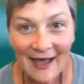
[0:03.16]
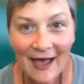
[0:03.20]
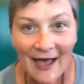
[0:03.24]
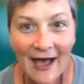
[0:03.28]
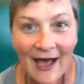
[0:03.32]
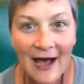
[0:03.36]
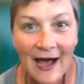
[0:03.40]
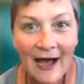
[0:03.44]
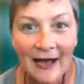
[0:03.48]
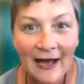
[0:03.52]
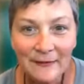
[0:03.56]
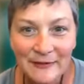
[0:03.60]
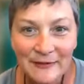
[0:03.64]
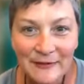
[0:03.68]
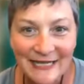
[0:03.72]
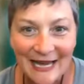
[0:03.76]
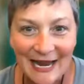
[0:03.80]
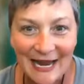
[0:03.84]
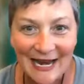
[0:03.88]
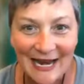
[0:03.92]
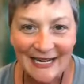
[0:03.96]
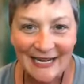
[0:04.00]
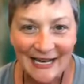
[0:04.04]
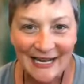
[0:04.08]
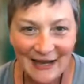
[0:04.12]
I'm
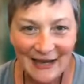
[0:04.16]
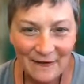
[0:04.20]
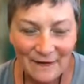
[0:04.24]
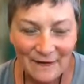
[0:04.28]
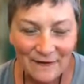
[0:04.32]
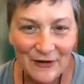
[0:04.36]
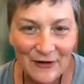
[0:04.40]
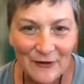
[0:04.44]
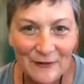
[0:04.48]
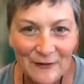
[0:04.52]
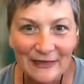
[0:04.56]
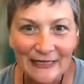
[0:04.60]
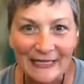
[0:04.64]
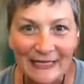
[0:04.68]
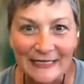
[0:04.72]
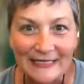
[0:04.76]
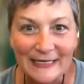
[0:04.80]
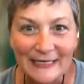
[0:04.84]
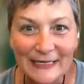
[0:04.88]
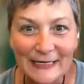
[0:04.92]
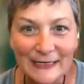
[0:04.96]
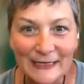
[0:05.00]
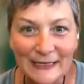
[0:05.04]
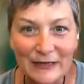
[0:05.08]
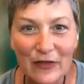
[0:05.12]
Dana from
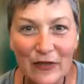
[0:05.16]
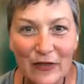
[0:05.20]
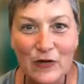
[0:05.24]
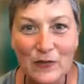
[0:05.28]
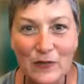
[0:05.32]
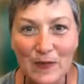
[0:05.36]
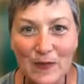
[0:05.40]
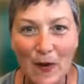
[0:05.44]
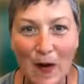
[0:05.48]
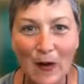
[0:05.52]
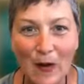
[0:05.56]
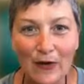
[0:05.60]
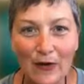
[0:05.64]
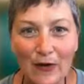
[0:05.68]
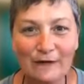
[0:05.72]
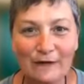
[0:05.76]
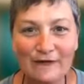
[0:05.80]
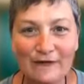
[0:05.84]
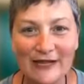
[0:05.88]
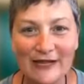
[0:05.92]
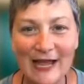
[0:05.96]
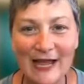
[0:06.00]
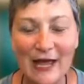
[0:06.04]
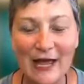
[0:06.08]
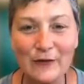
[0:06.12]
Lisa's
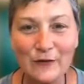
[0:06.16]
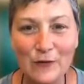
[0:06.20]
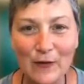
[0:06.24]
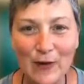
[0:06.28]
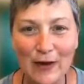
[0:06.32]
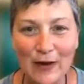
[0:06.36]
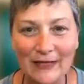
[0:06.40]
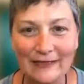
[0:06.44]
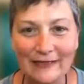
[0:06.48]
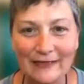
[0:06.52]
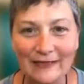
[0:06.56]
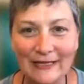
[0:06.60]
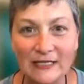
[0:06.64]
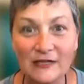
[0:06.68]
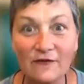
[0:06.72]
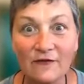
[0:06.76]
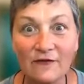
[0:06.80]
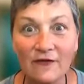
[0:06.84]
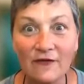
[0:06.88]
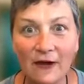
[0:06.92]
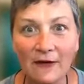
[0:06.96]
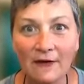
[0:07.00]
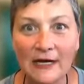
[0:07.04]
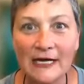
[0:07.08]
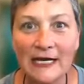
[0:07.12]
Thermography and Wellness.
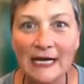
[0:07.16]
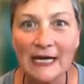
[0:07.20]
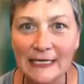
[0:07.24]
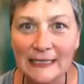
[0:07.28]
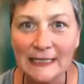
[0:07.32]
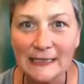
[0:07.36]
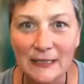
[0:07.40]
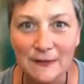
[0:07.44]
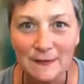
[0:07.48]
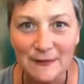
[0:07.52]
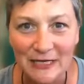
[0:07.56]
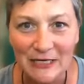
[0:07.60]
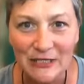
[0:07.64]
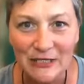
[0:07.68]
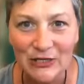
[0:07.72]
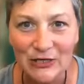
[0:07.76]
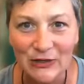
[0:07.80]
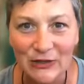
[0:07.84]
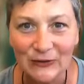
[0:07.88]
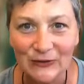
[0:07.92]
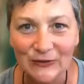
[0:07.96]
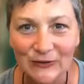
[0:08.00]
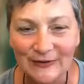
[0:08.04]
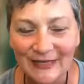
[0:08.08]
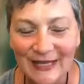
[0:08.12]
Very nice to meet
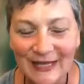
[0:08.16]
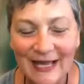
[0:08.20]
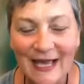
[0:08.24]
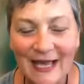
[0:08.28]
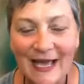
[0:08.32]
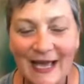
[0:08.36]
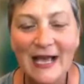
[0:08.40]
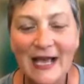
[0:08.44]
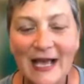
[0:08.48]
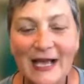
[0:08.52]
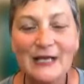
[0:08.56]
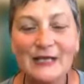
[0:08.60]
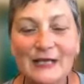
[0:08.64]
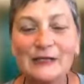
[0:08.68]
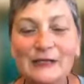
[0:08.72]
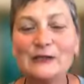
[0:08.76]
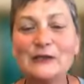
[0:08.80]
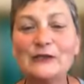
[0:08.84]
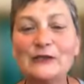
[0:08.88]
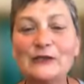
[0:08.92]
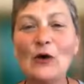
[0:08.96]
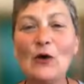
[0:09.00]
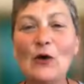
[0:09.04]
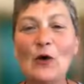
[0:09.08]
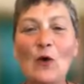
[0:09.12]
you.
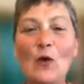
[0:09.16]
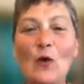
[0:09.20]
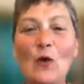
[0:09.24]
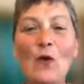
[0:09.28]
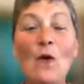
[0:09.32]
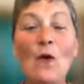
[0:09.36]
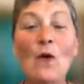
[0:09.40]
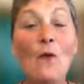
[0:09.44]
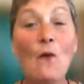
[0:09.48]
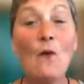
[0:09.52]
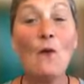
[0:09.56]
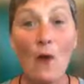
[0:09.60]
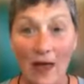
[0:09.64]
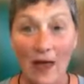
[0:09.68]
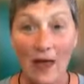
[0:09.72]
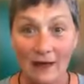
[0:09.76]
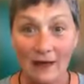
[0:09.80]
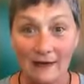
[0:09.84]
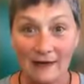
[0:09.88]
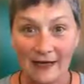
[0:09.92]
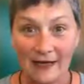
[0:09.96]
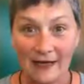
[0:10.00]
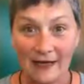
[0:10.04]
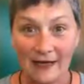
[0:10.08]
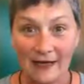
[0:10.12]
So
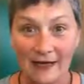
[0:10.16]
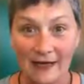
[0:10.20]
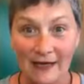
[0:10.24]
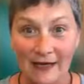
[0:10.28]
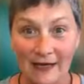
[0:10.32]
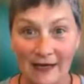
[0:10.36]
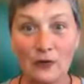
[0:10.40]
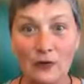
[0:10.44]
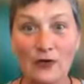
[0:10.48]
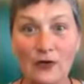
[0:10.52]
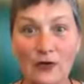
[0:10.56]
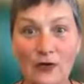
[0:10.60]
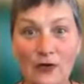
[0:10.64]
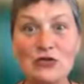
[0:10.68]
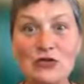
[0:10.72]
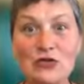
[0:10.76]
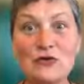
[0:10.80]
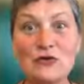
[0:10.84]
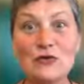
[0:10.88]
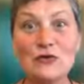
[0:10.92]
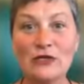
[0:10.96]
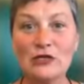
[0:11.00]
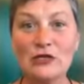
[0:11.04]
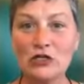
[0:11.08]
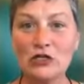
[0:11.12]
welcome. I'm going to do
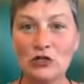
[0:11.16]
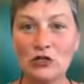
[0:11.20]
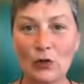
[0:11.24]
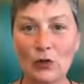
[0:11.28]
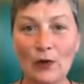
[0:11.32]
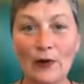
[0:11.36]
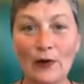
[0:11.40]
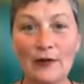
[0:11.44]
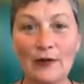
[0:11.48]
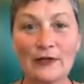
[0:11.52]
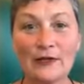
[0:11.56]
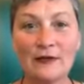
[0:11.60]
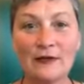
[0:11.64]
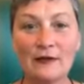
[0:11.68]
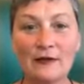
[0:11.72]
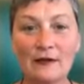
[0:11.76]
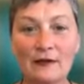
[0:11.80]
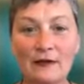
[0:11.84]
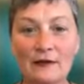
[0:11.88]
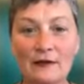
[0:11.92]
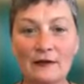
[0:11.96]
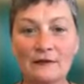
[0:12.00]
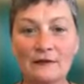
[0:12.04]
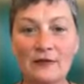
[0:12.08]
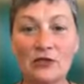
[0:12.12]
a short
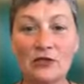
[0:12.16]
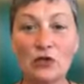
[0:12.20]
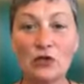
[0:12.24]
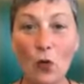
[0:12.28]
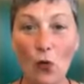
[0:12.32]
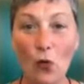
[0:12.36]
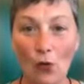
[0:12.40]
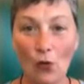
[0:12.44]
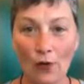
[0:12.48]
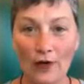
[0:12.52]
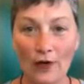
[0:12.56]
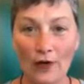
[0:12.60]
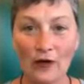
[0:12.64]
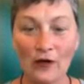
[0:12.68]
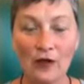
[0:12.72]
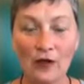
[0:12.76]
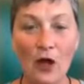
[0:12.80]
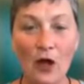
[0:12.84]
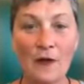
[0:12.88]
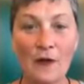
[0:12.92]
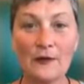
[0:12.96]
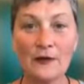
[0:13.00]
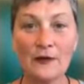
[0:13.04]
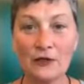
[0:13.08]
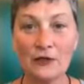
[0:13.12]
tutorial
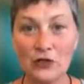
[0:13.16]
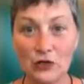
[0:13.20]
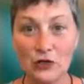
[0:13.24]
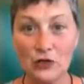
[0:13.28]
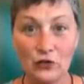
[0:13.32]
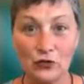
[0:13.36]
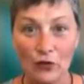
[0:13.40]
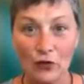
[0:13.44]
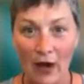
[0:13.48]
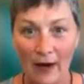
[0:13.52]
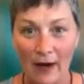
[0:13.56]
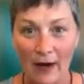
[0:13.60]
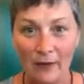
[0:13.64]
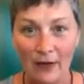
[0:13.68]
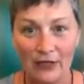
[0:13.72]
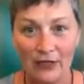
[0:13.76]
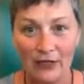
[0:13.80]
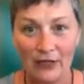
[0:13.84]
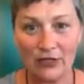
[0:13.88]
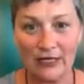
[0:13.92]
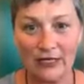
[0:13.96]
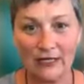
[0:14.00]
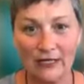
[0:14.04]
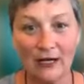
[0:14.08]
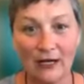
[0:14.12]
on the new dry
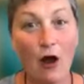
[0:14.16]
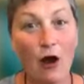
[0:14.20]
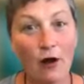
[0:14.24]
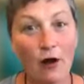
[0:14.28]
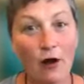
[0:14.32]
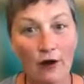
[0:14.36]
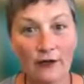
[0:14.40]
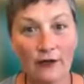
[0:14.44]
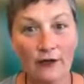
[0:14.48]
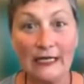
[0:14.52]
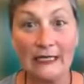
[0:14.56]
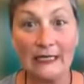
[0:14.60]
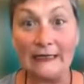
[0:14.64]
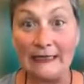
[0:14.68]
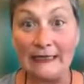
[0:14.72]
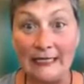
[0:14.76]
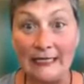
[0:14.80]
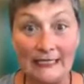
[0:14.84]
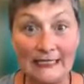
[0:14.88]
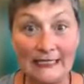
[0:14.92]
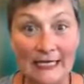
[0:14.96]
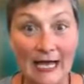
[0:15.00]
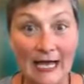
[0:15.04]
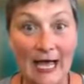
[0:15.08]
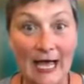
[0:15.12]
brushing card that
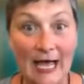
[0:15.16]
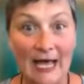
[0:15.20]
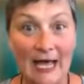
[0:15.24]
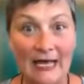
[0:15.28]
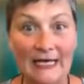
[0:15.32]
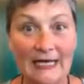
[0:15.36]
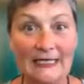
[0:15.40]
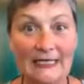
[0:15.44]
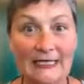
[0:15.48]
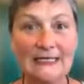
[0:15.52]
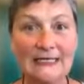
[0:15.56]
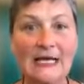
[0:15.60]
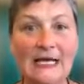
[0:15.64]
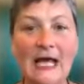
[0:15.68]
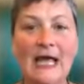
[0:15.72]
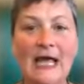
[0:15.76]
Lisa has.